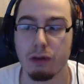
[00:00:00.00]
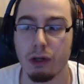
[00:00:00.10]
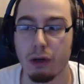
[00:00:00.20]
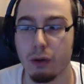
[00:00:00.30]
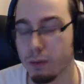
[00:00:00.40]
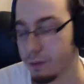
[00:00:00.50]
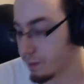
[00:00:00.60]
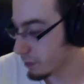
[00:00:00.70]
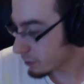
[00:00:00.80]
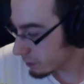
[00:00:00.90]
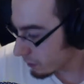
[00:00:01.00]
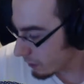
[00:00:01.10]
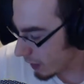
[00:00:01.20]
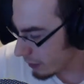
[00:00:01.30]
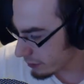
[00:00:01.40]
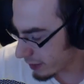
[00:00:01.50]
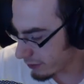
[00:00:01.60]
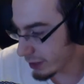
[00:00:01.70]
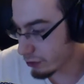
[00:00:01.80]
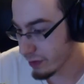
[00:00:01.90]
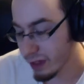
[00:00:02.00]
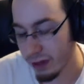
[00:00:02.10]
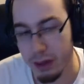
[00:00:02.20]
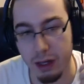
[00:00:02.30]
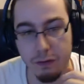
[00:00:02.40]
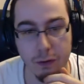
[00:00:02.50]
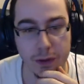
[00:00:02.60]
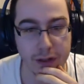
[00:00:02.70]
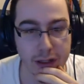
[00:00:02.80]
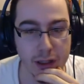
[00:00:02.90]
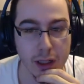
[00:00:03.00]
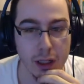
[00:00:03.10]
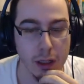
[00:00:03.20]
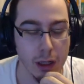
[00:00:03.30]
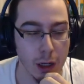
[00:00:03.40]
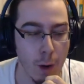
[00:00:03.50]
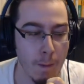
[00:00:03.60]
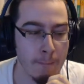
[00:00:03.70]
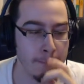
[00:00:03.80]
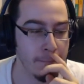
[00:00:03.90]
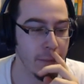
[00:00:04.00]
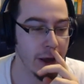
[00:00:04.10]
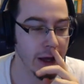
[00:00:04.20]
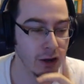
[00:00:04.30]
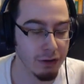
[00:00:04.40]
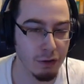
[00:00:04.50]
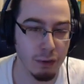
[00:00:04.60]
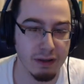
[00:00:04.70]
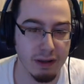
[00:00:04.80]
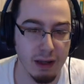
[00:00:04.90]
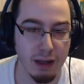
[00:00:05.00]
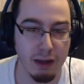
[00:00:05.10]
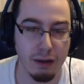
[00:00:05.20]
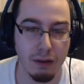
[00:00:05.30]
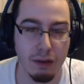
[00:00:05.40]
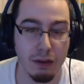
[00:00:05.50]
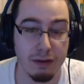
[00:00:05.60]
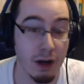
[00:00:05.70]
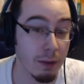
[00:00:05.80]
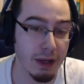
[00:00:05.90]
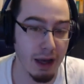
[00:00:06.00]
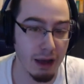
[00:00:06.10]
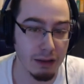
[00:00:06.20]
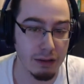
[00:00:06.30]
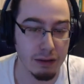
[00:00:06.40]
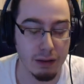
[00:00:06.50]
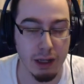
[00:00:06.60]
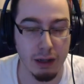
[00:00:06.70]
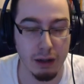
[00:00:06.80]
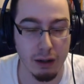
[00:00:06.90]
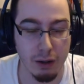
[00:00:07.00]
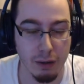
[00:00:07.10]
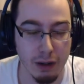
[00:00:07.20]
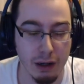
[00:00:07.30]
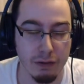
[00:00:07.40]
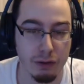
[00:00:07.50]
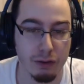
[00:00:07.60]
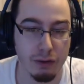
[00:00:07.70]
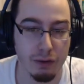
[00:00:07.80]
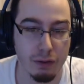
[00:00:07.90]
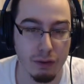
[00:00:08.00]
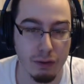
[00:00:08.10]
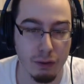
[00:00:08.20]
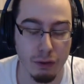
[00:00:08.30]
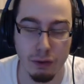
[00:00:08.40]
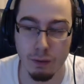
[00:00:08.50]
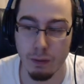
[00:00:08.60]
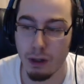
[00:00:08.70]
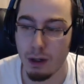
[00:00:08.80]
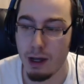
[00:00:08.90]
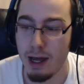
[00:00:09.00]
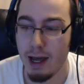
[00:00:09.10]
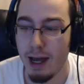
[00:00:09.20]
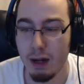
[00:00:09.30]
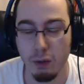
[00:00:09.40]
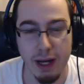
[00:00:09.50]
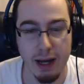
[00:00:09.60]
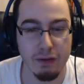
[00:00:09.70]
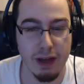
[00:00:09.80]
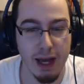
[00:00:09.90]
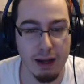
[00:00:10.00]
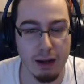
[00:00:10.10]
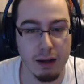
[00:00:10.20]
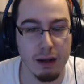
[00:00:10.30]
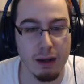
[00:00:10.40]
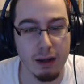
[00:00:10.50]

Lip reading: So it was kind of an interesting thing for Milton. And also we see the zombie heads in the governor's room. And we kind of get,